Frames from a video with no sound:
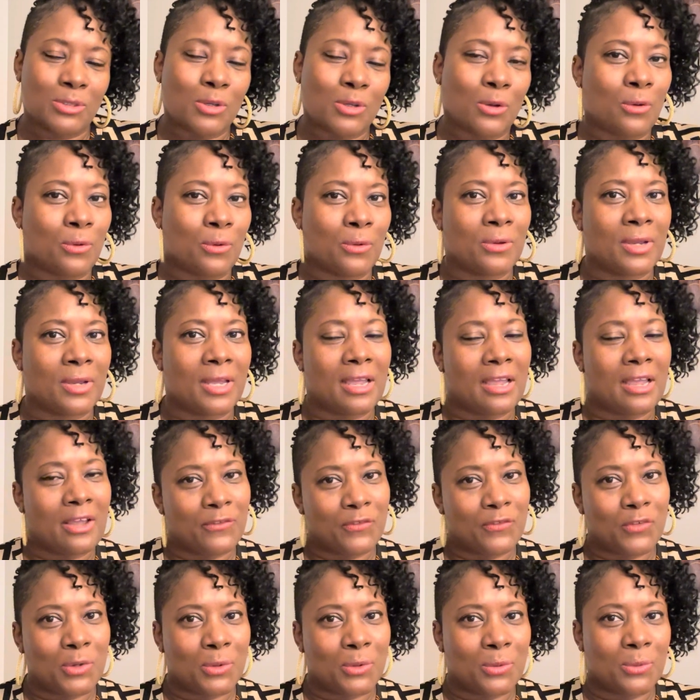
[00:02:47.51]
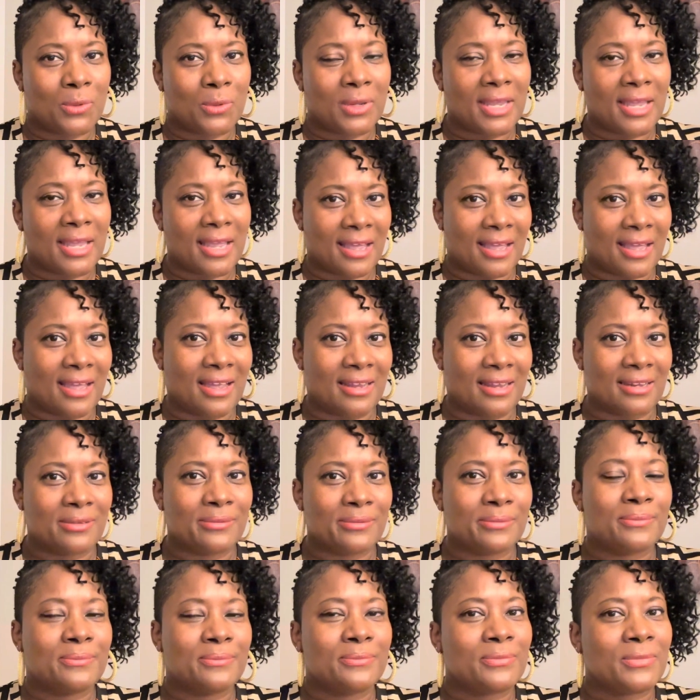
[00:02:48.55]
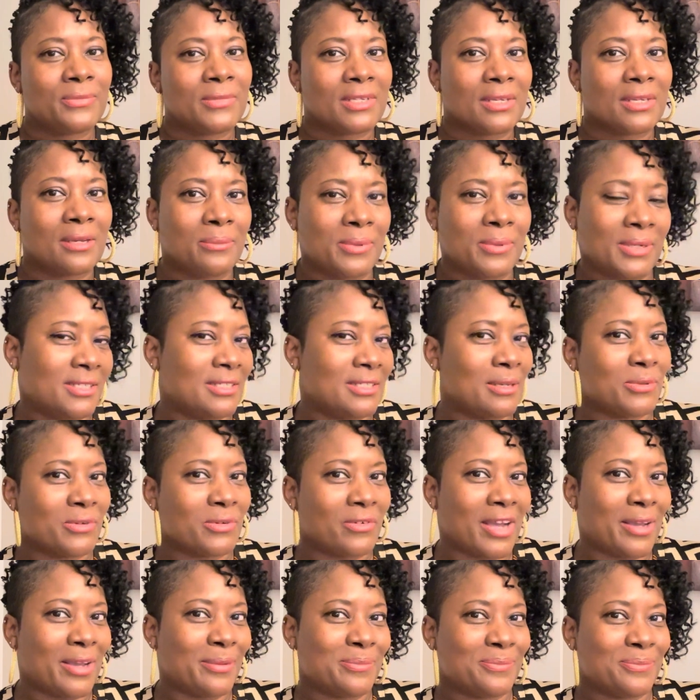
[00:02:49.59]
So if you can, please subscribe.